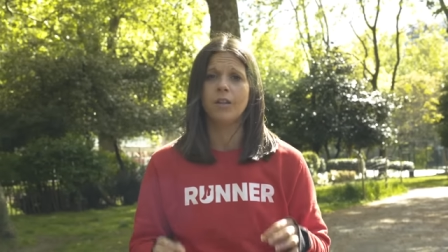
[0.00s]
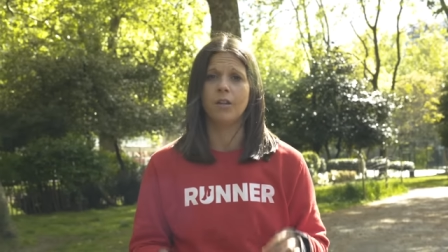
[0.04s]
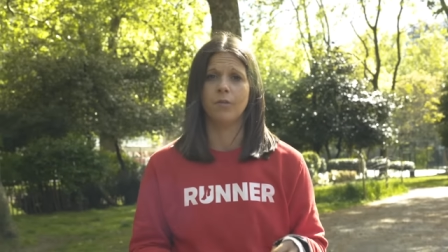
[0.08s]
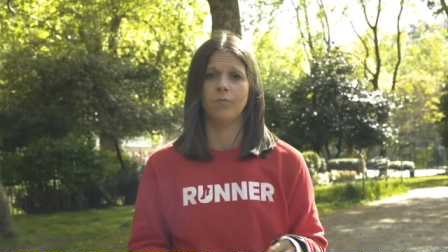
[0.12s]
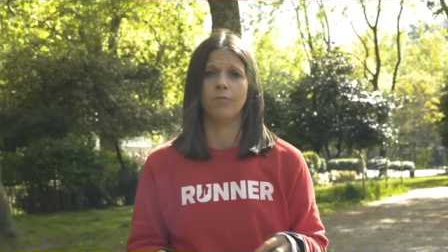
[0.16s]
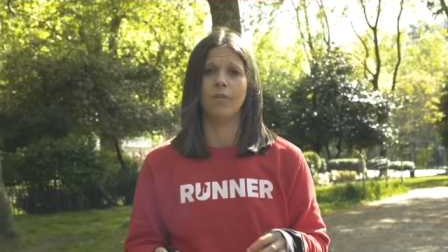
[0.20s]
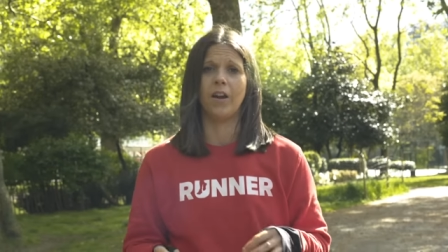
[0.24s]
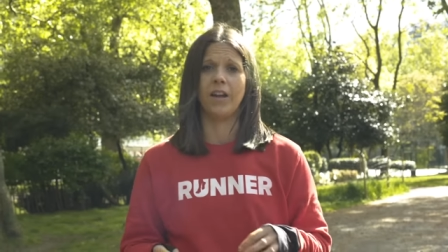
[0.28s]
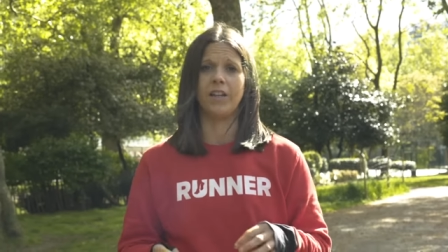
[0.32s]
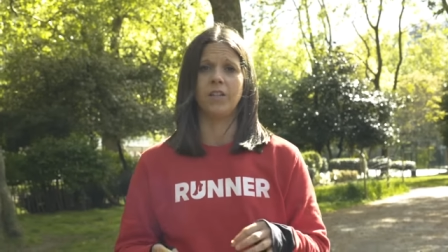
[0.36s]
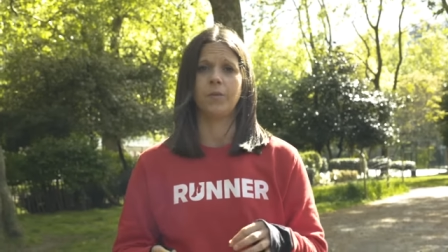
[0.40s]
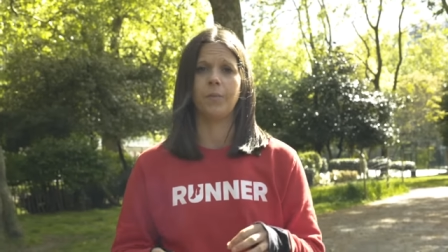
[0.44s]

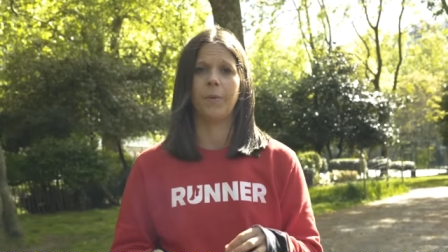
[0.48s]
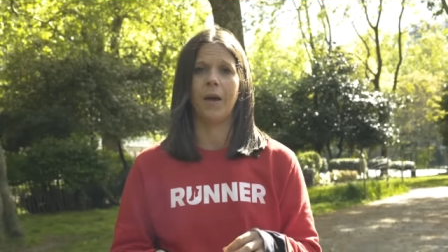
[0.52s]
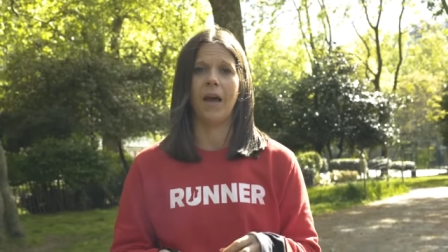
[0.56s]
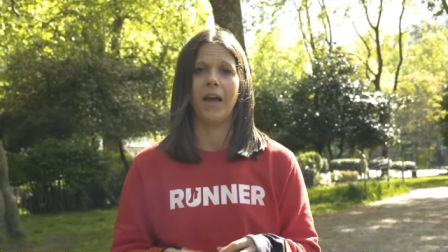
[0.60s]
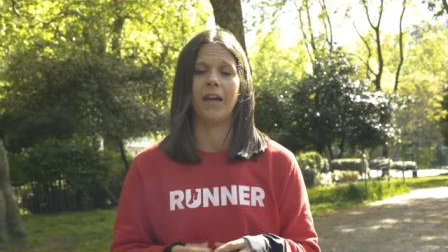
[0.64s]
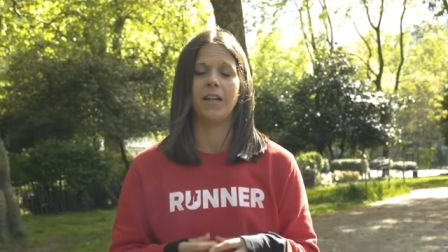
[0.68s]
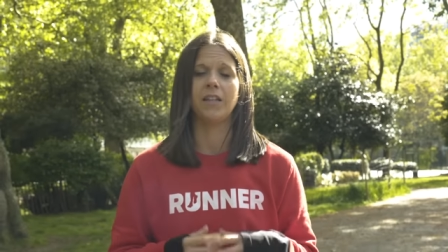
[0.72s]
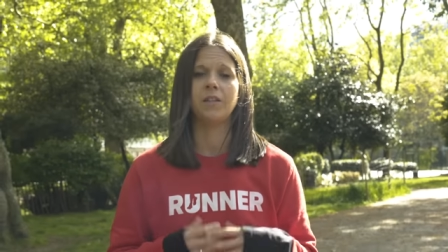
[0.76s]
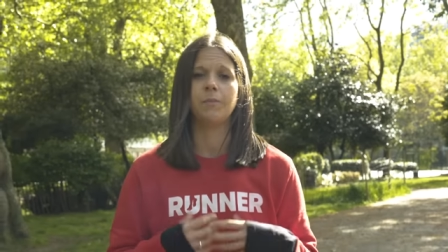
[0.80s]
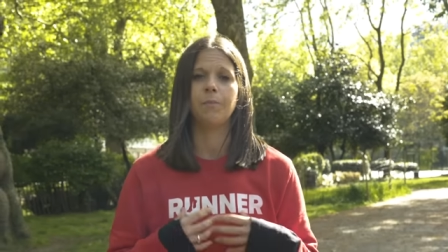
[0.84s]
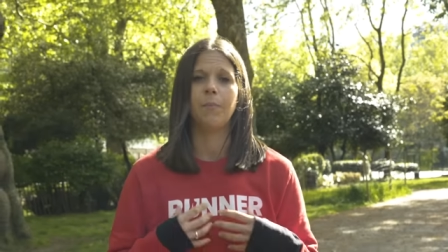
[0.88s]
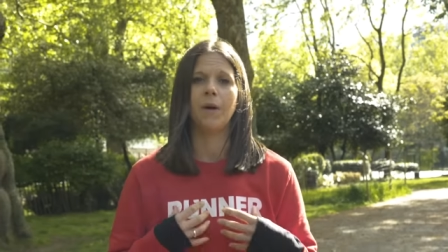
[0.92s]
than race
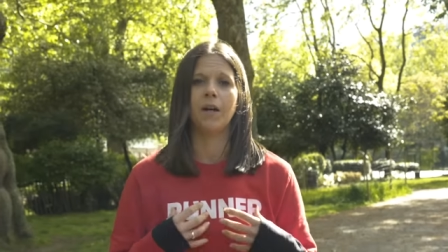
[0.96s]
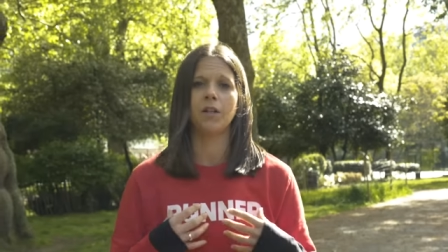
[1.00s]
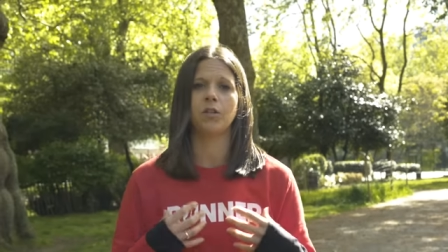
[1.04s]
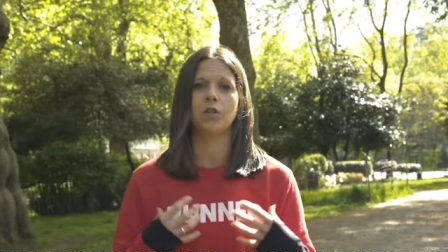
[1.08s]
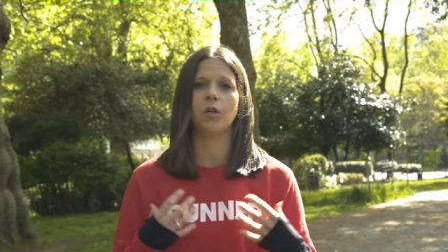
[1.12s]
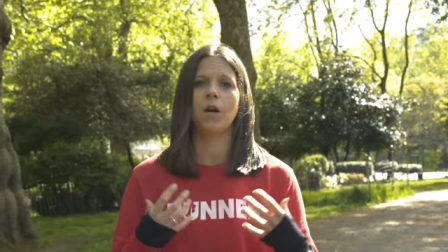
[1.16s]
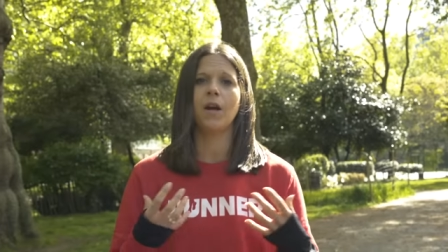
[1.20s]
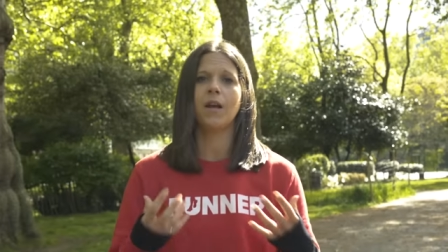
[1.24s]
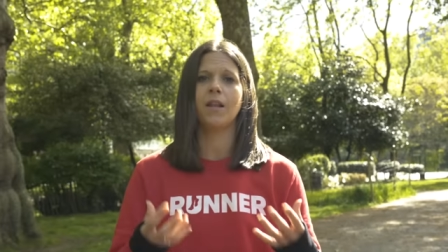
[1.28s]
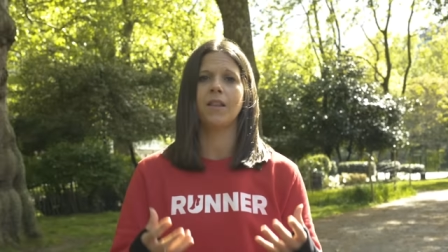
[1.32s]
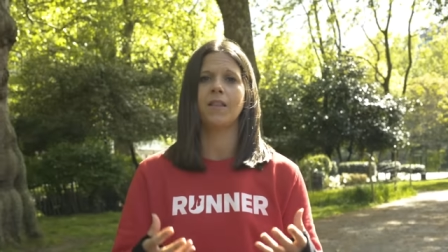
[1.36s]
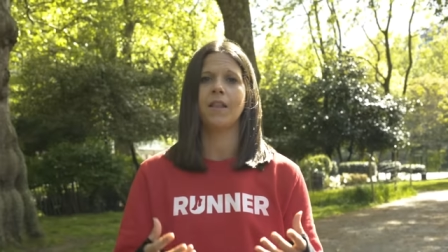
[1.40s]
pace, but
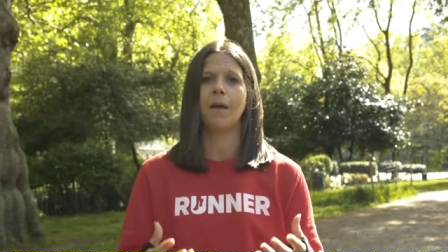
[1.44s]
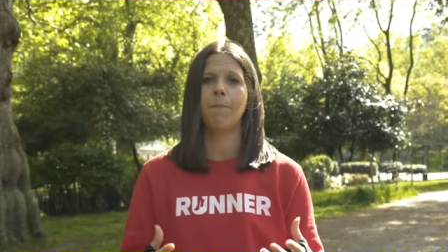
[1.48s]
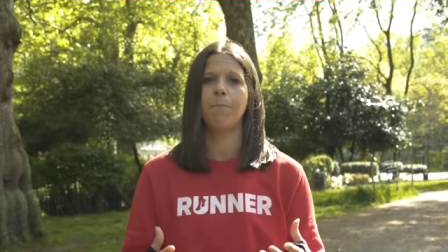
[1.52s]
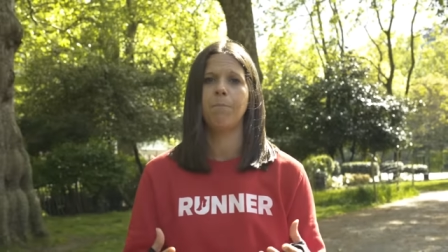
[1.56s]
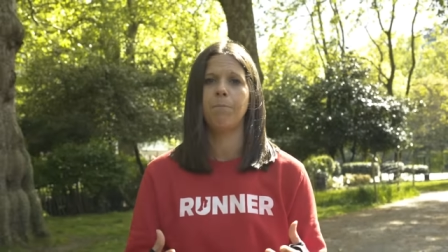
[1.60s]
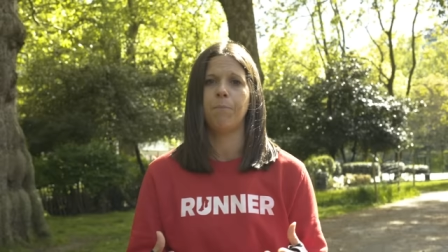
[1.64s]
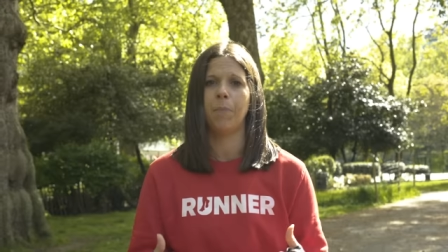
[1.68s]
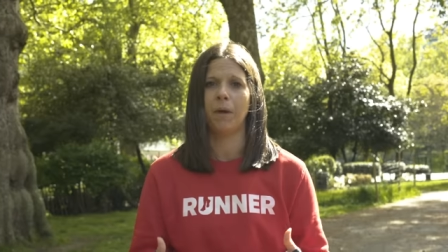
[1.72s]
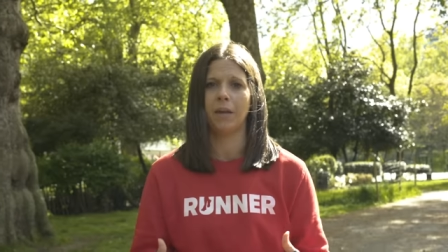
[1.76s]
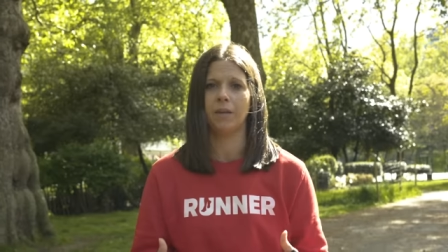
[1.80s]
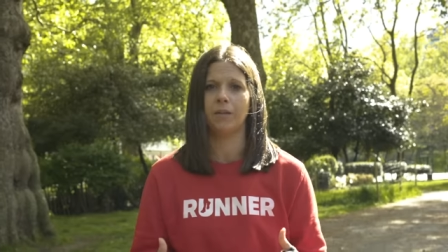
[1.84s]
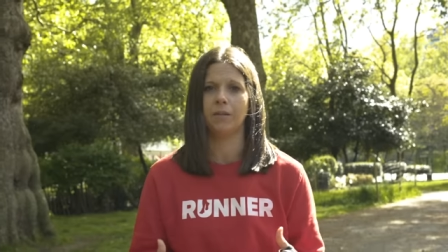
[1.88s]
try and
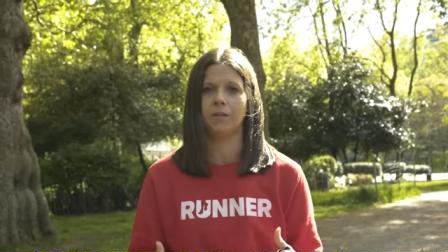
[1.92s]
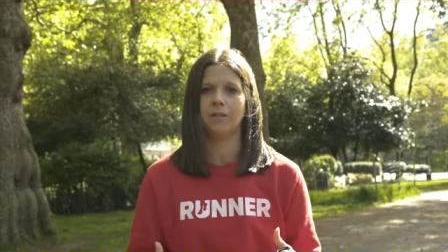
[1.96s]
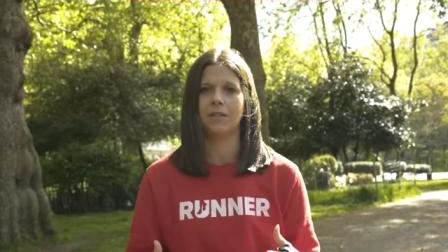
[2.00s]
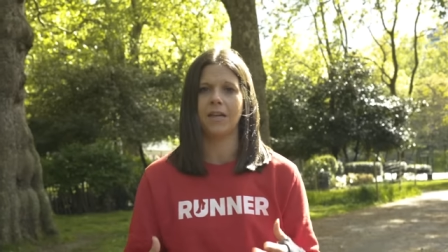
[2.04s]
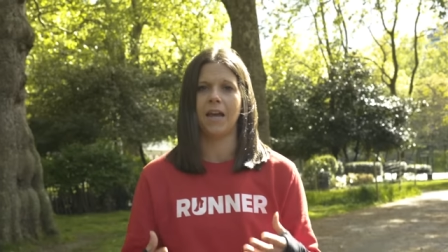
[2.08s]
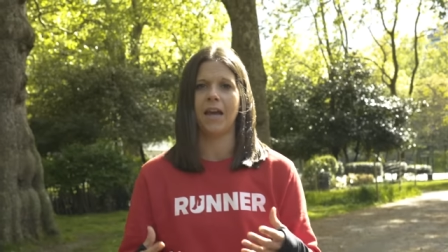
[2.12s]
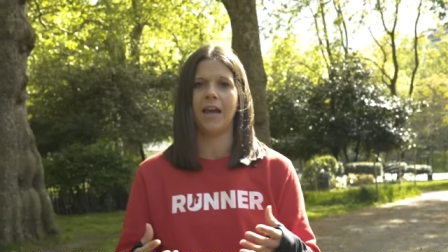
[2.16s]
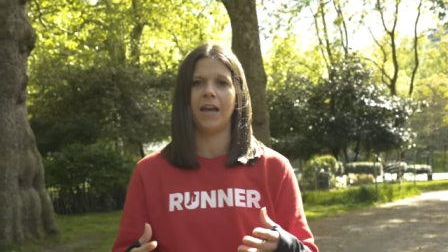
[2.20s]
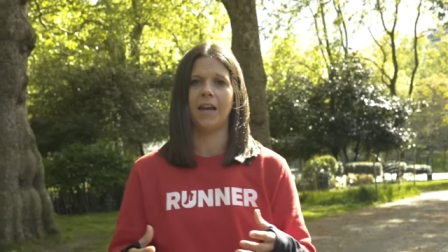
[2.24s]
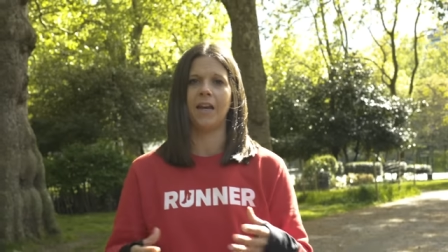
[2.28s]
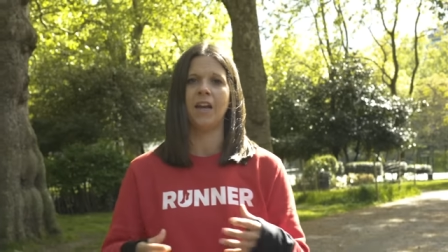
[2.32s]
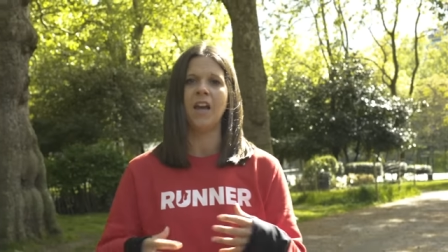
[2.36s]
then
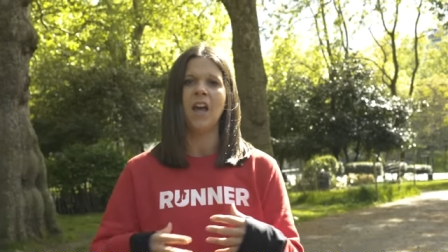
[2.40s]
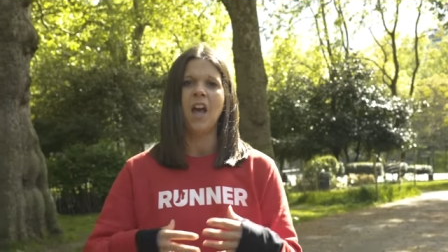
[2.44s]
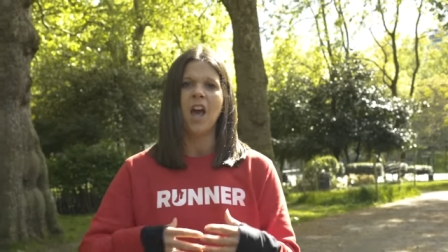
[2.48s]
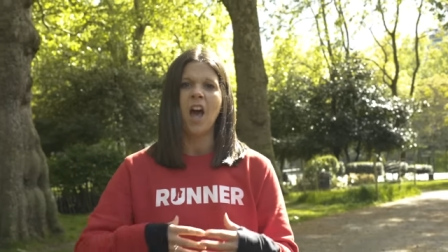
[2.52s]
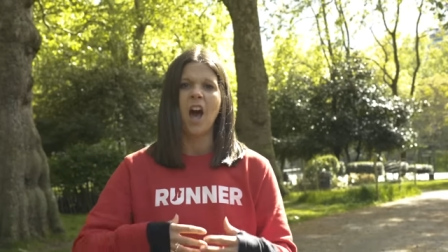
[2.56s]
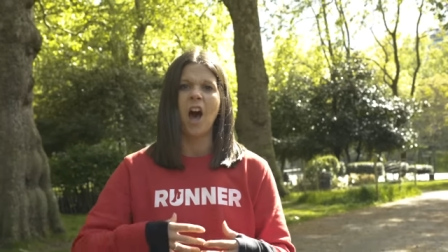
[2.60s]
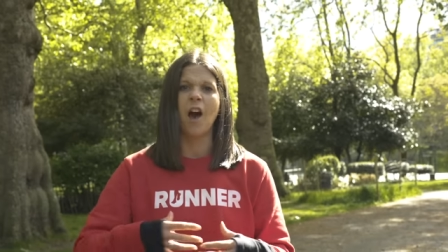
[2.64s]
build in